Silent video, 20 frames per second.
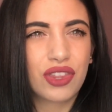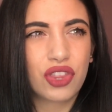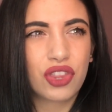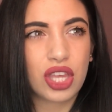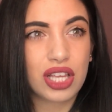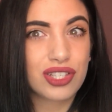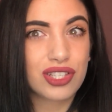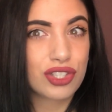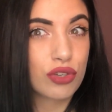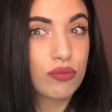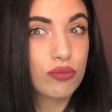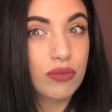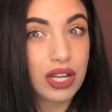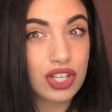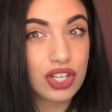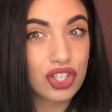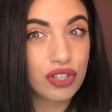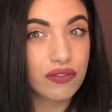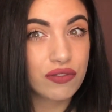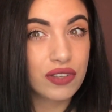think so
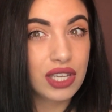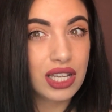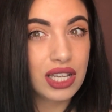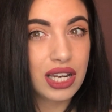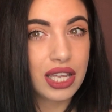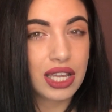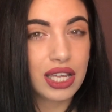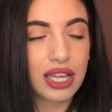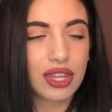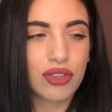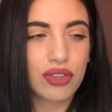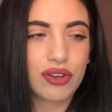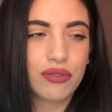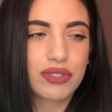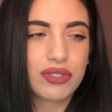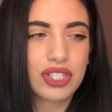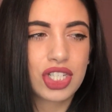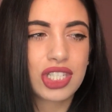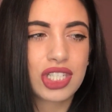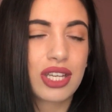much of it. Like, I thought it
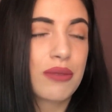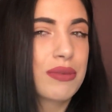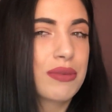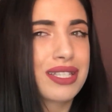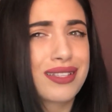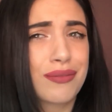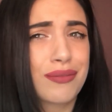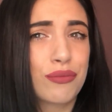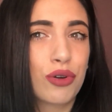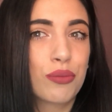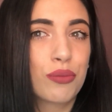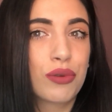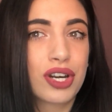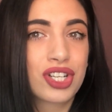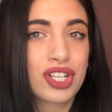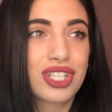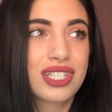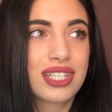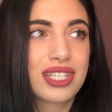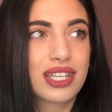was just gonna be some more
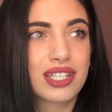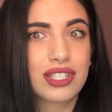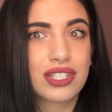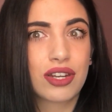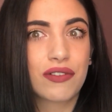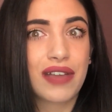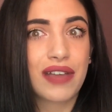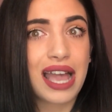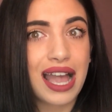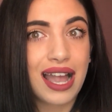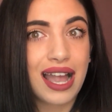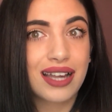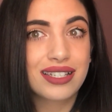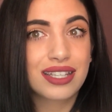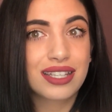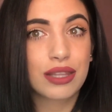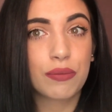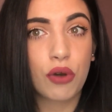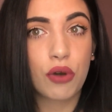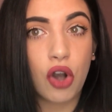brushes to sort of add
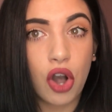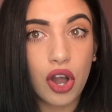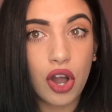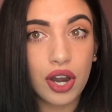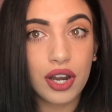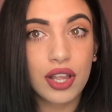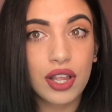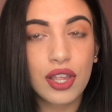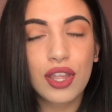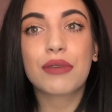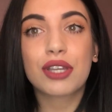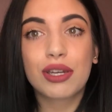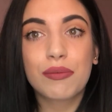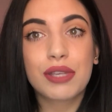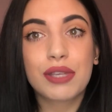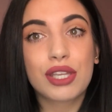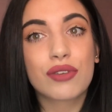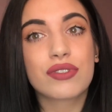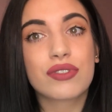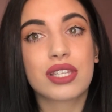to the pot. I'm gonna
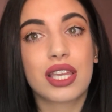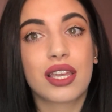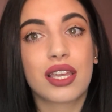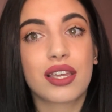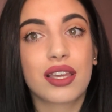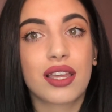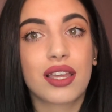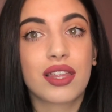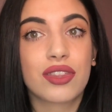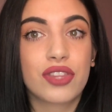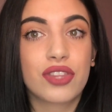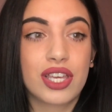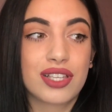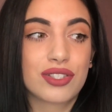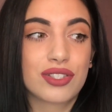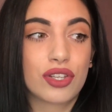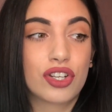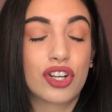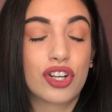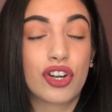be using
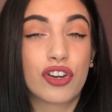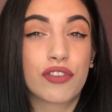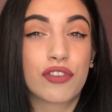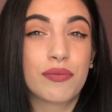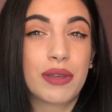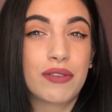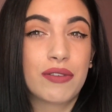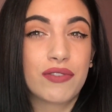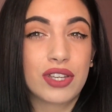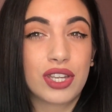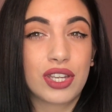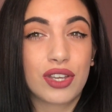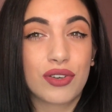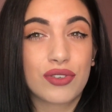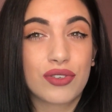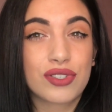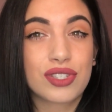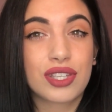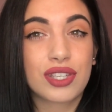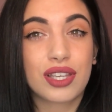this on a lot of my
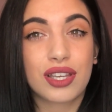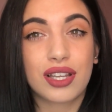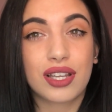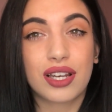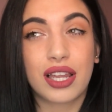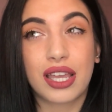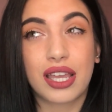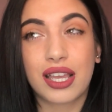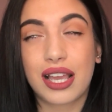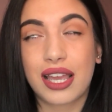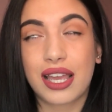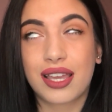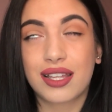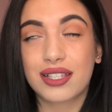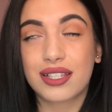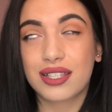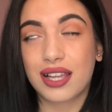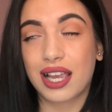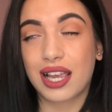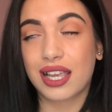videos. Like, I
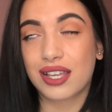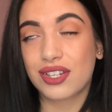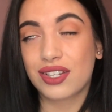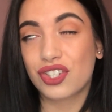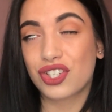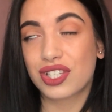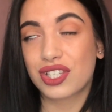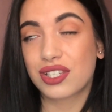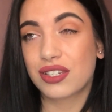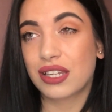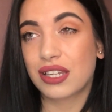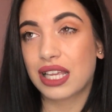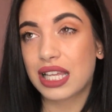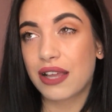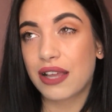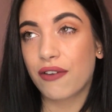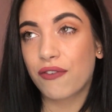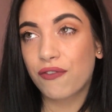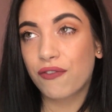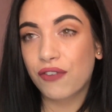can just
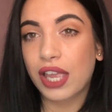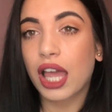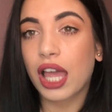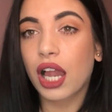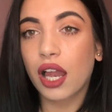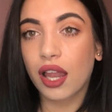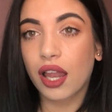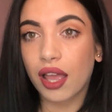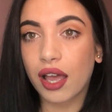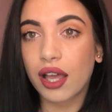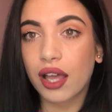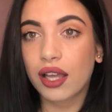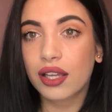feel